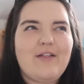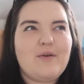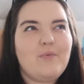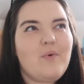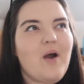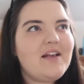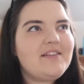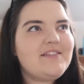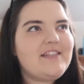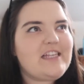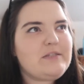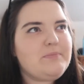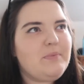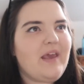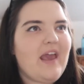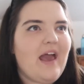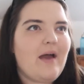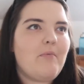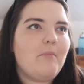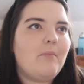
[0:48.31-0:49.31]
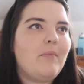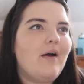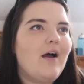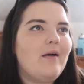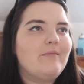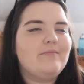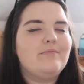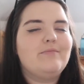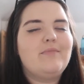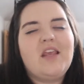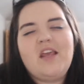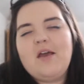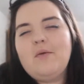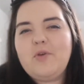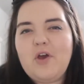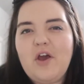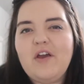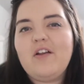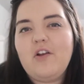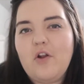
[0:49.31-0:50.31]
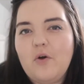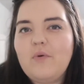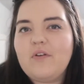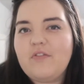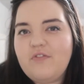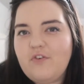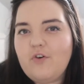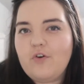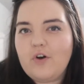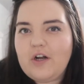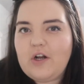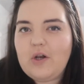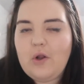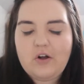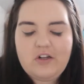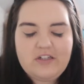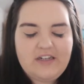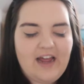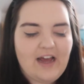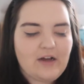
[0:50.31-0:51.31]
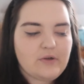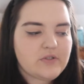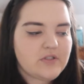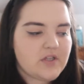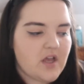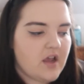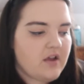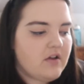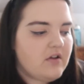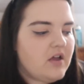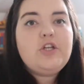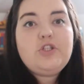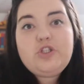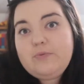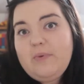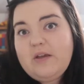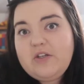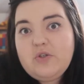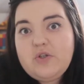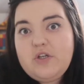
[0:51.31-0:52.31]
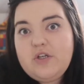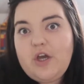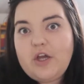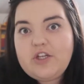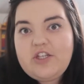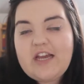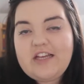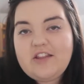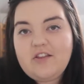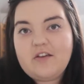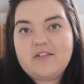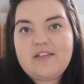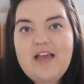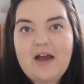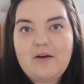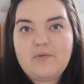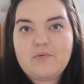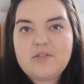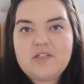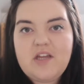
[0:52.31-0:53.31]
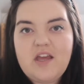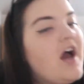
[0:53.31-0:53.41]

They were 6 PM, but I think I'm going along with 4 o'clock now, so do make sure you go check those out.